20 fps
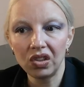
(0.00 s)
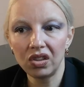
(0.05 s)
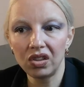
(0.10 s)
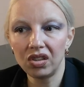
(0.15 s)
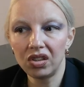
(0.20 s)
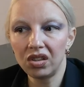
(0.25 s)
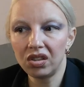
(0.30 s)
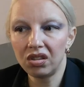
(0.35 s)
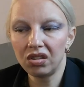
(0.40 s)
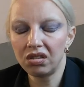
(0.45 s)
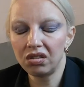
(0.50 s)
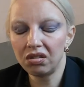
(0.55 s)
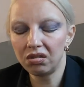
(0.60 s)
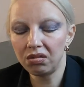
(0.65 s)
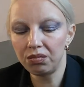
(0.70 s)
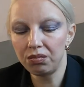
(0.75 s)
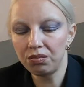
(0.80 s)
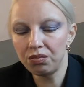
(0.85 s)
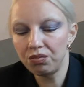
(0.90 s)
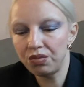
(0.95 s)

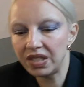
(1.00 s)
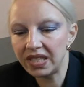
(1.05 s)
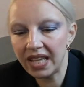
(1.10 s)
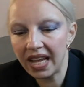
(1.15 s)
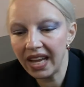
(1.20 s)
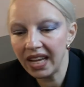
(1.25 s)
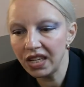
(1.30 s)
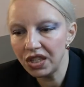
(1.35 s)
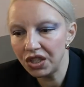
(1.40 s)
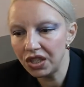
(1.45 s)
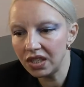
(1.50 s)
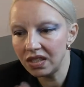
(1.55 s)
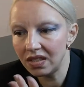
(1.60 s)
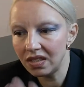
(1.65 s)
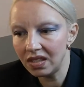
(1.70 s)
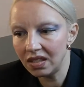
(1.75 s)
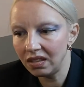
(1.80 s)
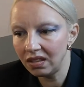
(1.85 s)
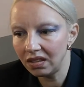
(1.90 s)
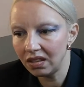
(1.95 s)
um,
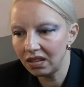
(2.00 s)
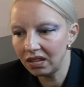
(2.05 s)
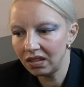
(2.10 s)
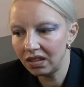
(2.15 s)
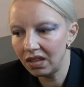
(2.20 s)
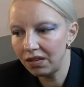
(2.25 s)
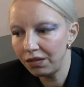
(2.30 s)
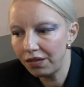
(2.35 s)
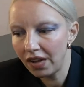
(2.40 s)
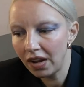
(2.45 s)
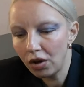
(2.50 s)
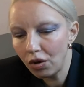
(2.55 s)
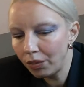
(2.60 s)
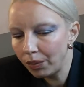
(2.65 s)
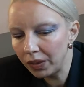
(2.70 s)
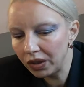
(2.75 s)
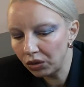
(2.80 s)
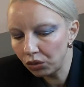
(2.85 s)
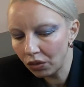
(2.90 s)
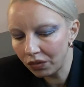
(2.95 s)
stages in the
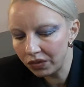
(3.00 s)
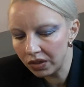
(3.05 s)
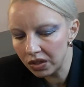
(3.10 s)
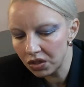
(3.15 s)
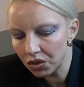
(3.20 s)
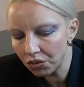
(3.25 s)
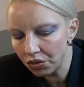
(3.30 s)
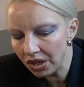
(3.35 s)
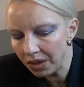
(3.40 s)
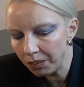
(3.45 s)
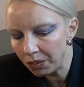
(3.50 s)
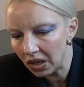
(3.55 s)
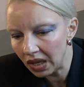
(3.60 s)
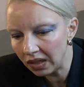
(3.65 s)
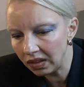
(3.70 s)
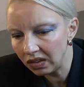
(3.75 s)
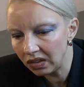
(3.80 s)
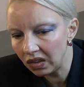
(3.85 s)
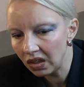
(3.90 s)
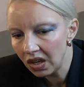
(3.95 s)
development of the script,
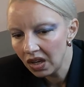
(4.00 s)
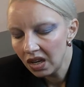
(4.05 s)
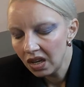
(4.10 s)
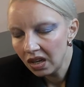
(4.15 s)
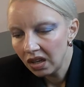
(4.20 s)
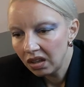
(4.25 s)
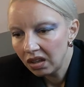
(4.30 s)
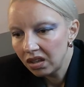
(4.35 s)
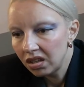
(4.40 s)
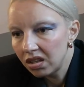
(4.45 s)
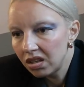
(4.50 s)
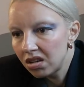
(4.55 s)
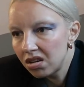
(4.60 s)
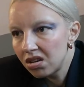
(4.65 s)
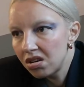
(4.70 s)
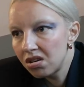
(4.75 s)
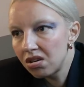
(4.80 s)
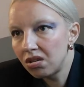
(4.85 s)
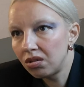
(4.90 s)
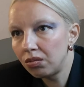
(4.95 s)
and
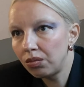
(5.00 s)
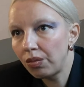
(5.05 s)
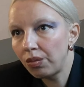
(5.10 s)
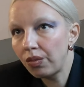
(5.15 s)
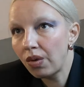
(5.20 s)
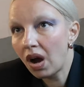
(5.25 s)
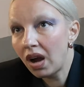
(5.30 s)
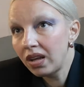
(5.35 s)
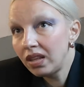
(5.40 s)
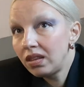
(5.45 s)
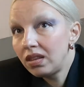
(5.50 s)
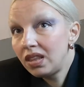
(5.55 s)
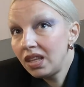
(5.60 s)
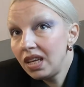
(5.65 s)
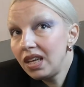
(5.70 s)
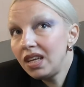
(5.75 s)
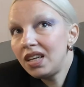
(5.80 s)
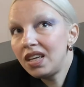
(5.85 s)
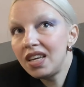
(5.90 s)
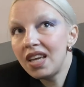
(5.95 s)
um, I
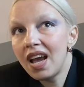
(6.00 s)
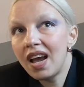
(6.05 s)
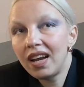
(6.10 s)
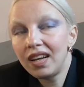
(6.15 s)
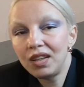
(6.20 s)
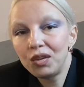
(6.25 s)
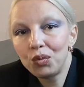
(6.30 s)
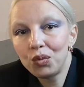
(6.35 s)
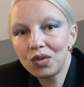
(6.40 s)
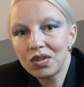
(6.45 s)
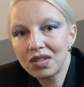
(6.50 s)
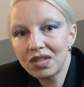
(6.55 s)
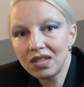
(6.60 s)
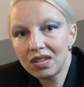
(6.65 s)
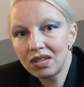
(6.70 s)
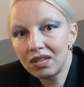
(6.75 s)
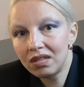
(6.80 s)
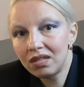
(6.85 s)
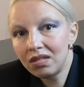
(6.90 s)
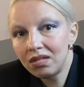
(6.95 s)
think yeah, it was
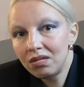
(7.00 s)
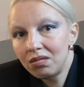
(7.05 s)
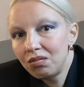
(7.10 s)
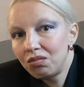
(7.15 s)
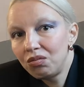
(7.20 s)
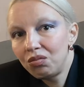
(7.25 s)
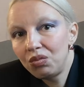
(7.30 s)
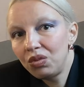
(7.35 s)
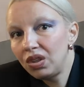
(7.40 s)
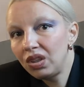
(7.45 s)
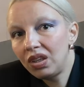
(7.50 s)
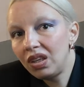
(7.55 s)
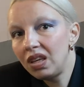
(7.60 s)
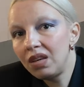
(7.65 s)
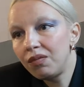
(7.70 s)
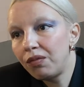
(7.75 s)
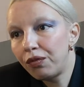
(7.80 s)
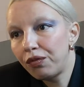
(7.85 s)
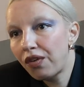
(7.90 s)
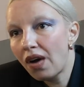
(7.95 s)
um,
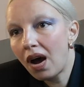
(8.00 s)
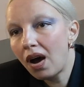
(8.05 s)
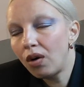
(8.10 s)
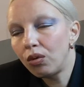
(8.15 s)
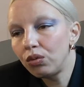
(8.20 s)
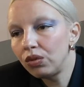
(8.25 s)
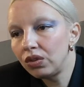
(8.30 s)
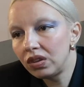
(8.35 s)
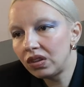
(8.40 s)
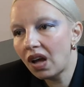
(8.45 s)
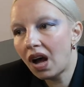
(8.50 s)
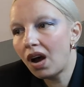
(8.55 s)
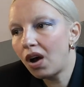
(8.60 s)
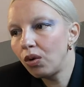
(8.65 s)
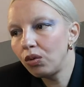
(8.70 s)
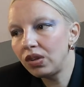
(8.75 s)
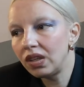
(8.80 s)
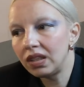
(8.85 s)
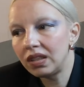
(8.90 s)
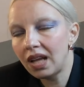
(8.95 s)
he found
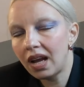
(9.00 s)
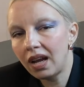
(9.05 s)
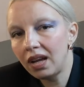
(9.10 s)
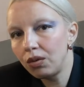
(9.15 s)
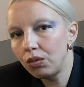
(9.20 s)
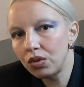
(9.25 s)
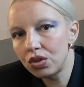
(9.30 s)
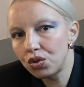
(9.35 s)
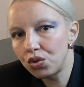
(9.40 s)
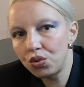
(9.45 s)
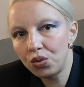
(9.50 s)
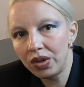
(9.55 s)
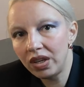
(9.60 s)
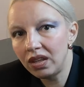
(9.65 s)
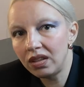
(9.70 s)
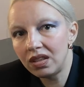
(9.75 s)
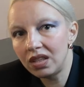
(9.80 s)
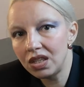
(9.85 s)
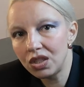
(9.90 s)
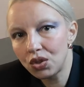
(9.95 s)
out that I was
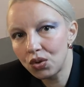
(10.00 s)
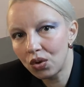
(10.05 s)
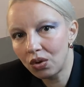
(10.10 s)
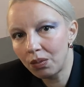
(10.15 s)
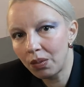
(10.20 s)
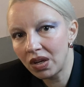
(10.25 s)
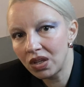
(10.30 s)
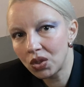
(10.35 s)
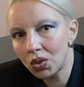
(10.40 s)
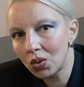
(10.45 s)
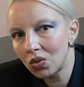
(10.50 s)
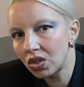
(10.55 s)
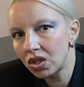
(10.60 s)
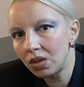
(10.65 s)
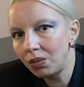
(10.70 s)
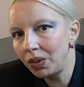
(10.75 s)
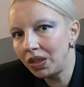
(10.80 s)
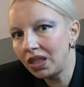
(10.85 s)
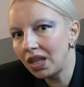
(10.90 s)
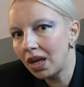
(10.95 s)
doing this on my
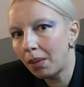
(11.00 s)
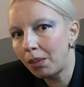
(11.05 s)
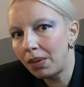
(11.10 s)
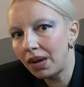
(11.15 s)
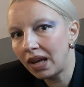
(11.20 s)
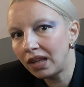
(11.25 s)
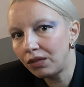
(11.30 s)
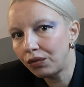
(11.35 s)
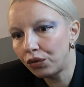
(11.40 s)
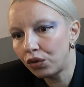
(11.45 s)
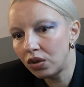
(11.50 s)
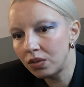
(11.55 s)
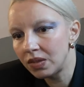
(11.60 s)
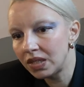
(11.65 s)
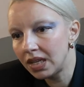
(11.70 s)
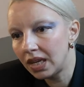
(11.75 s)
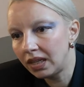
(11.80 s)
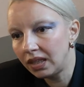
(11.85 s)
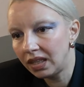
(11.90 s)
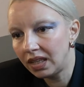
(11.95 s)
social media
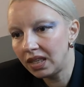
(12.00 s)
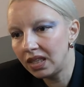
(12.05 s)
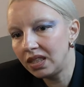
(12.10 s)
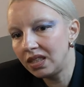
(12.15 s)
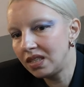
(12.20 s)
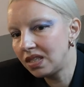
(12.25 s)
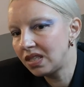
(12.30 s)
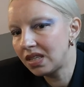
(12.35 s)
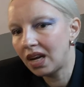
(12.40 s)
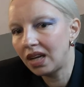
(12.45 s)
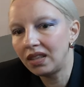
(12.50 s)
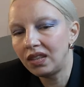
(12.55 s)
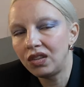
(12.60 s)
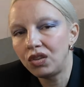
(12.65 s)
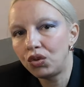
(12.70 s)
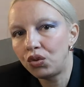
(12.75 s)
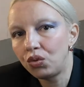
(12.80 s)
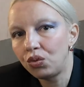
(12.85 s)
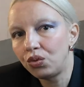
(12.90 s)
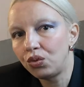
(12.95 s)
platforms, and he
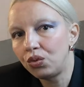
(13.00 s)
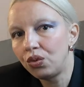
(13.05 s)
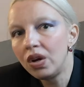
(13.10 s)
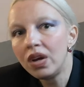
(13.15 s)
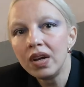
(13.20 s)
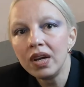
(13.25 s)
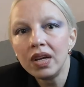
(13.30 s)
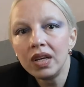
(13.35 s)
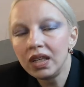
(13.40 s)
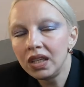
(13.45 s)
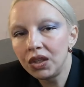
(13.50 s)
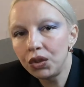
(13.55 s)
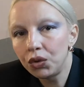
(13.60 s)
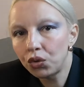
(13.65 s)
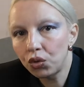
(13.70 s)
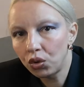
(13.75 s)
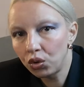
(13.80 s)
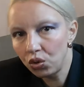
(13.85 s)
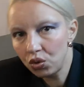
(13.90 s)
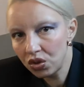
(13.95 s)
decided to
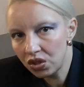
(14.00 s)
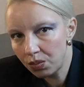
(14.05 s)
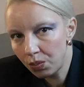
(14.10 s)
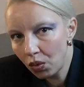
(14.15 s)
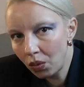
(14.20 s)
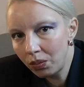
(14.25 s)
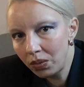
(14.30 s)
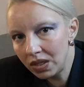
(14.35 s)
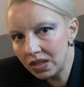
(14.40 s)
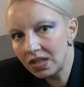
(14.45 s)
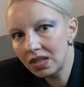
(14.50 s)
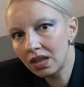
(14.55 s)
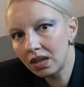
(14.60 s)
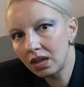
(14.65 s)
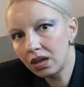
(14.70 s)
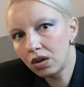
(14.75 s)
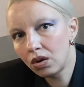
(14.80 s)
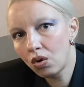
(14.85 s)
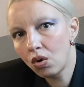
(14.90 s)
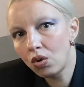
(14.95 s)
introduce
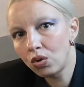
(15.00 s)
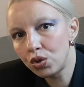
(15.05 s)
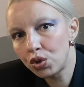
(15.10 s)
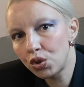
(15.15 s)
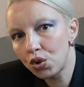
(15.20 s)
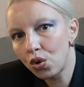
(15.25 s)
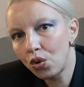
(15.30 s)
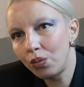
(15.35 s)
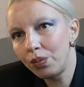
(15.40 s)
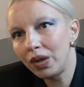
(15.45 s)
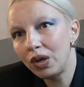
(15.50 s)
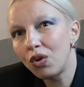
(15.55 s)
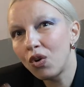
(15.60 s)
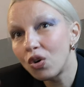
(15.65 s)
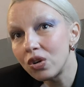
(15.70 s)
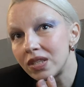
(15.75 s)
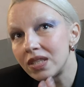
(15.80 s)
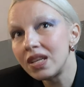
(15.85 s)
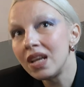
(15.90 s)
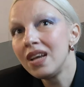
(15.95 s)
Bobica uh, also
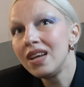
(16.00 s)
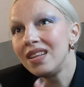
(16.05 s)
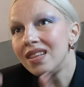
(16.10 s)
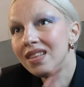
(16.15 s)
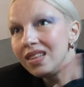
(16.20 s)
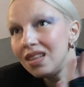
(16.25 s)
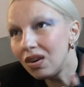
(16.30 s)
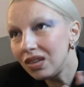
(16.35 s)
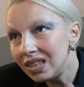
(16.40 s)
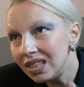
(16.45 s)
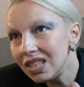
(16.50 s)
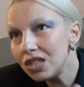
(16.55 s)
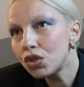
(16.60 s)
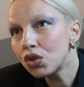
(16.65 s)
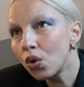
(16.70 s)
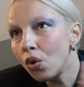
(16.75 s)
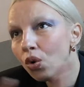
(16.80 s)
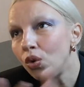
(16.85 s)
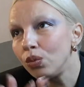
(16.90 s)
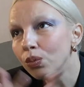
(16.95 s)
because
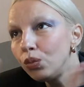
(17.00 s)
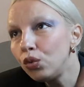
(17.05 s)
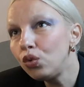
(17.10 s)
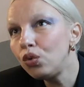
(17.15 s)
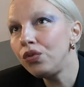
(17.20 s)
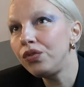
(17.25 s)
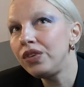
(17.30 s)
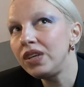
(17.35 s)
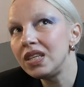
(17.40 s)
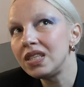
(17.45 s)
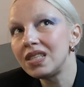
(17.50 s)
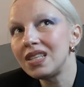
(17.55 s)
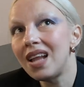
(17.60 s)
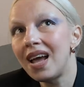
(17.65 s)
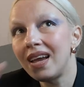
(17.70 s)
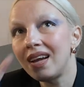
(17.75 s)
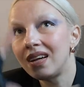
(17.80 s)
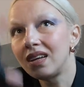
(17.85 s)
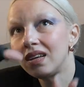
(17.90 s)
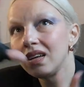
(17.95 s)
this whole movie is
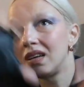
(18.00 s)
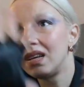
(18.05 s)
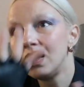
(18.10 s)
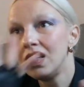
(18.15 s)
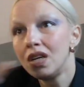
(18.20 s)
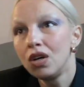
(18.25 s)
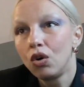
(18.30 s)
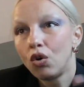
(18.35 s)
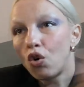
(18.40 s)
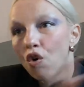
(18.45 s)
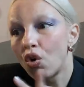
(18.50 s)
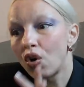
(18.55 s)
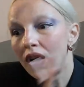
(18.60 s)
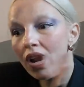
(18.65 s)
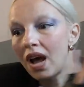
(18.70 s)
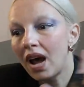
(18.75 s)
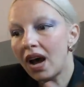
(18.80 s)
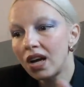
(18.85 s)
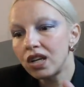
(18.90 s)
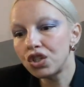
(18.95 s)
like a
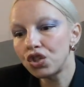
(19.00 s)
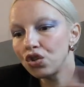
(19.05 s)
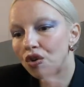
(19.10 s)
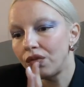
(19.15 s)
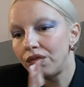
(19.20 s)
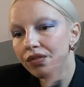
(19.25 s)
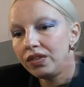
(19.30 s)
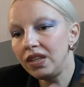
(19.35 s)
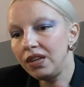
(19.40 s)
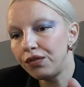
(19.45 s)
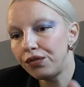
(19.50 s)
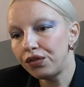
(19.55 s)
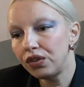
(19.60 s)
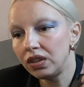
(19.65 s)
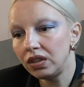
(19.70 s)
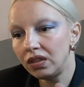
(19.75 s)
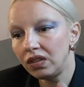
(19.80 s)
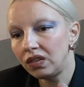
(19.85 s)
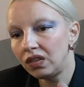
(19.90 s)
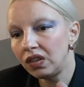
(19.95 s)
collage of
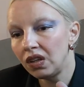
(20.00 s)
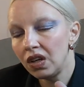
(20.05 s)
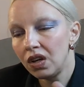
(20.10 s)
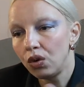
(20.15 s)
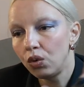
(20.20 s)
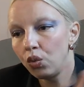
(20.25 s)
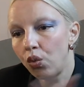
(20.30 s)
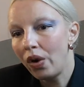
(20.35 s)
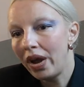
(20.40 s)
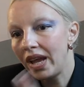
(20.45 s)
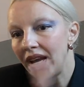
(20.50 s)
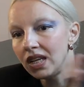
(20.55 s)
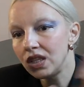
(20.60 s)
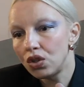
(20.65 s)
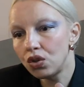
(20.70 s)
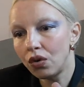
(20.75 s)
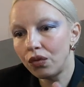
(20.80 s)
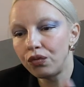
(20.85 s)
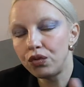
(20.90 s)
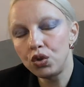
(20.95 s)
different
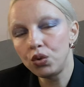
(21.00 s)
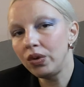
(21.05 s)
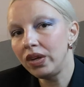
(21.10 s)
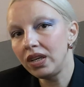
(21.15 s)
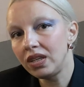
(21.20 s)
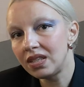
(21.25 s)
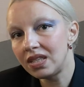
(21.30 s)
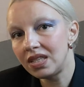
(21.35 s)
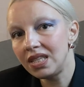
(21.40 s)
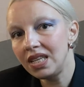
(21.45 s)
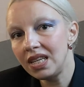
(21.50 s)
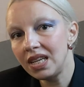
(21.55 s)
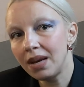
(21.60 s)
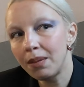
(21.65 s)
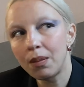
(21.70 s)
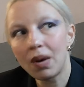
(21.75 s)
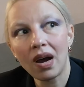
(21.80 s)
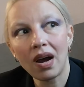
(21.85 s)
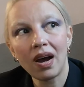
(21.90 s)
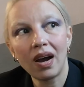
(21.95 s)
ways of doing
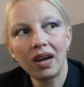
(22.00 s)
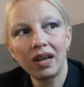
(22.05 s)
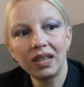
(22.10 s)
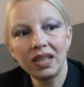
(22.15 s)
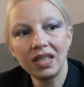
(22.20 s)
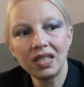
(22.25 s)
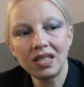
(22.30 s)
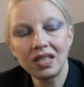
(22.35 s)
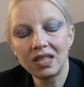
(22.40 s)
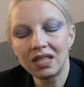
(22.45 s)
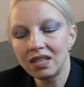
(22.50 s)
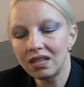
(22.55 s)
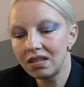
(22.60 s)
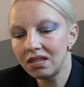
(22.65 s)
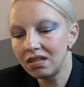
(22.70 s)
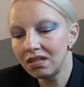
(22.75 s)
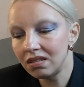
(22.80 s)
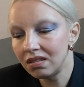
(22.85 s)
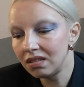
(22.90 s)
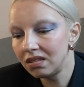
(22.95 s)
cinema. It's
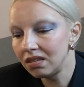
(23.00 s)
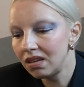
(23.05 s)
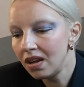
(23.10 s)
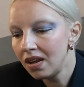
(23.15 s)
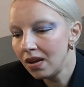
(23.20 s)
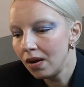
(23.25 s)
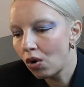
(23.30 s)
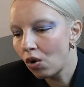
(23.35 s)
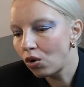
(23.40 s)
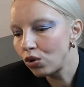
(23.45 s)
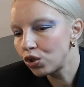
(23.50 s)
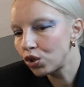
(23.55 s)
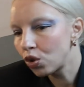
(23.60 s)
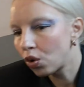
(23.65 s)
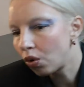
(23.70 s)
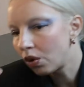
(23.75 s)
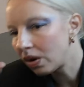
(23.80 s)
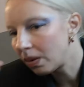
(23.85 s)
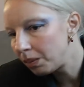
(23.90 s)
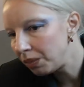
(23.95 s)
uh,
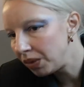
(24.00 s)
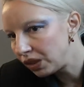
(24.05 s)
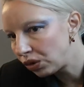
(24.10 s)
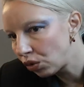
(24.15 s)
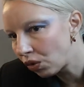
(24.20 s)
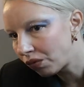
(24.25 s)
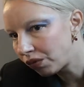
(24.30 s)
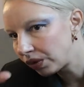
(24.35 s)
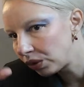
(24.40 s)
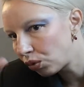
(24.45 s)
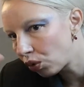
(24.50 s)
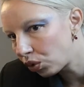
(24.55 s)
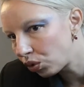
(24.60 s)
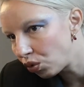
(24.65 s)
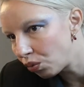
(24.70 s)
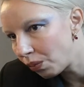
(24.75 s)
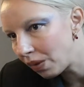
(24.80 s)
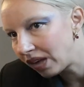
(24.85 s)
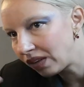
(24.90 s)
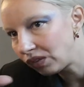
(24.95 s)
also a bit of a
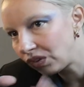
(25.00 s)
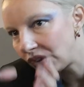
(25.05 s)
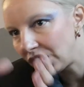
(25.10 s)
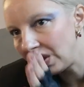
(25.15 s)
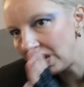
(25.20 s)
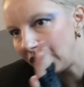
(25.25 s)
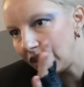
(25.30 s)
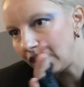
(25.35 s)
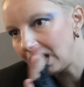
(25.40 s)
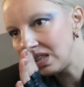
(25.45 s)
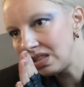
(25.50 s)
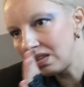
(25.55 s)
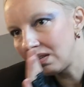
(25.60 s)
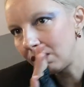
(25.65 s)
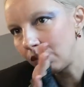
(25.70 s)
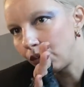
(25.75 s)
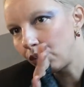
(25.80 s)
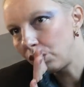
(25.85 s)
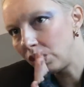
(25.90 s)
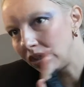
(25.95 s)

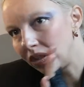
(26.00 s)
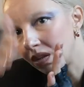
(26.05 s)
documentary. We